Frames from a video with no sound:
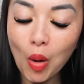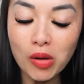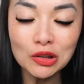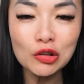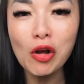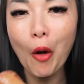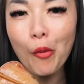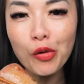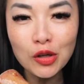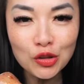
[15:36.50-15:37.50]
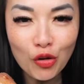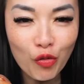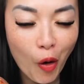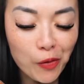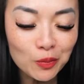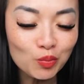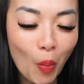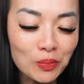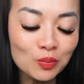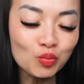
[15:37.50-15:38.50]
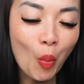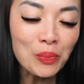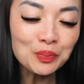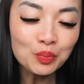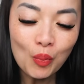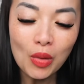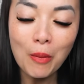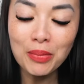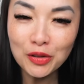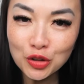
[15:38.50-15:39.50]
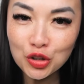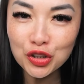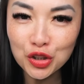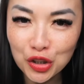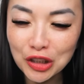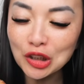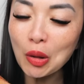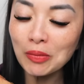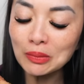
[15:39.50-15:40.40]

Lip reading: So yeah, work on your form, build your endurance.